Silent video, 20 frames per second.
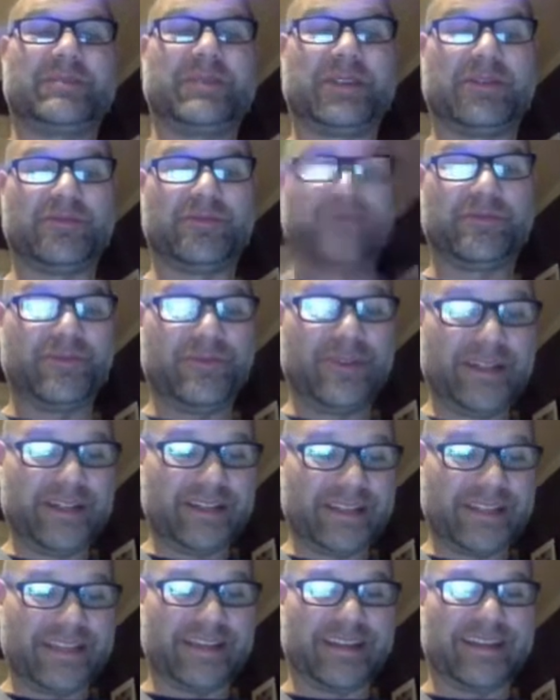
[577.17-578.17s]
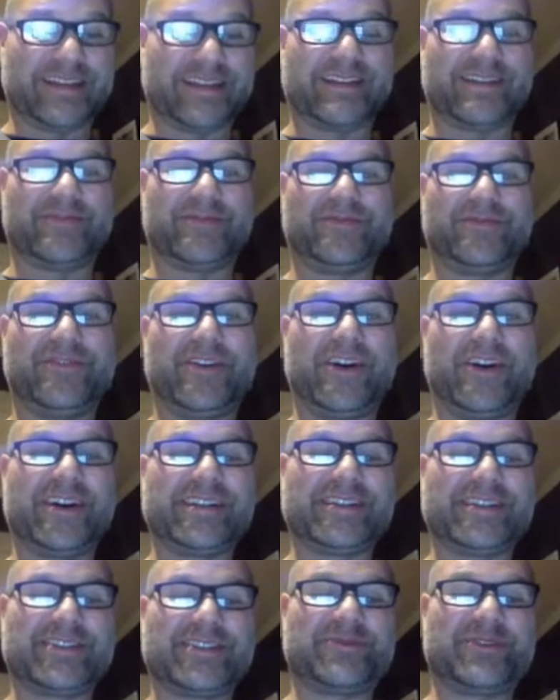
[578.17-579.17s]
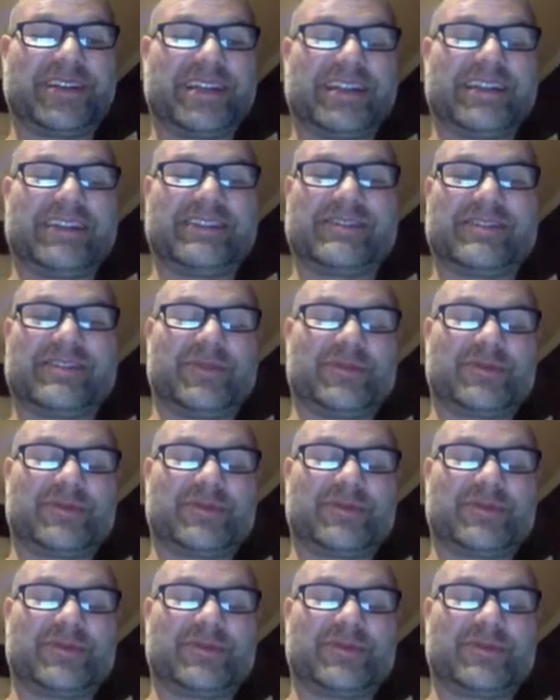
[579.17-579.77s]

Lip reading: going to be really fun to read.